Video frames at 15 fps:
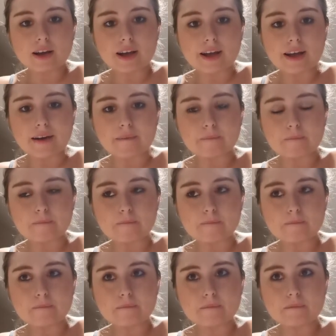
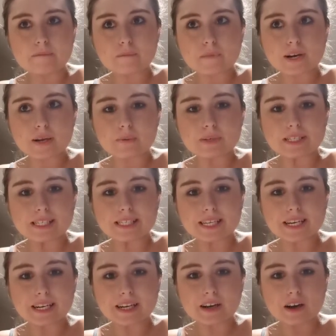when he was
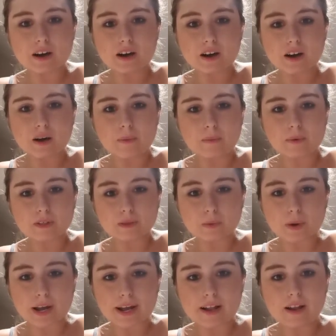sitting up as
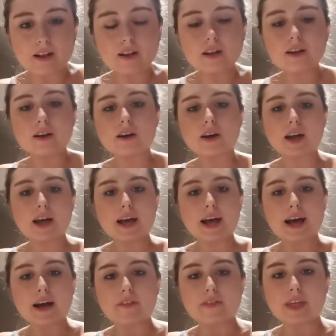well.
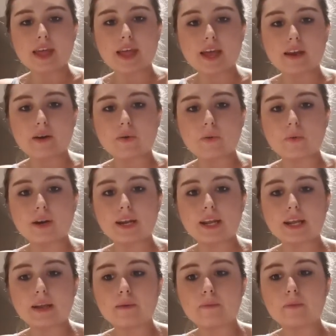And then when
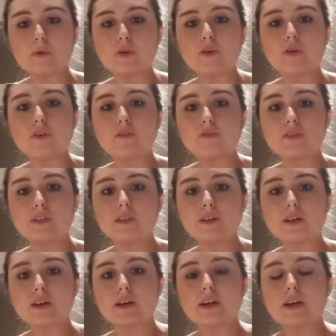he moved
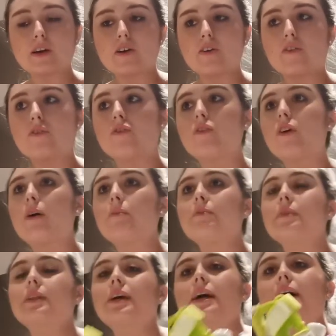
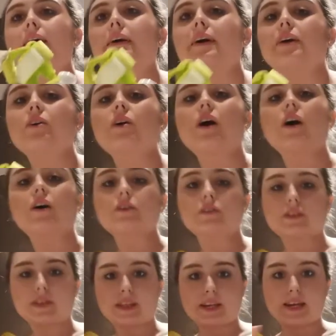from the carry cot
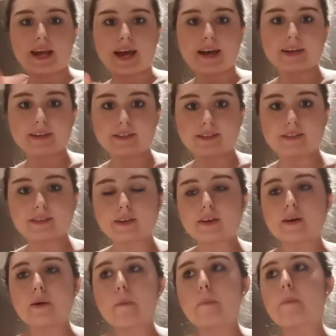to the next
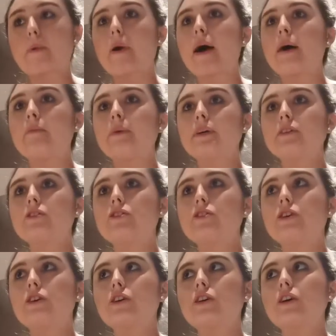pram
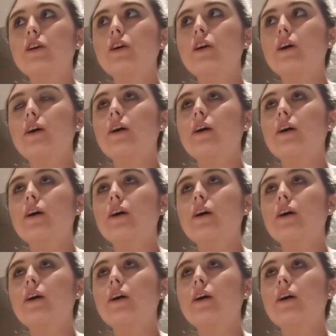inserter,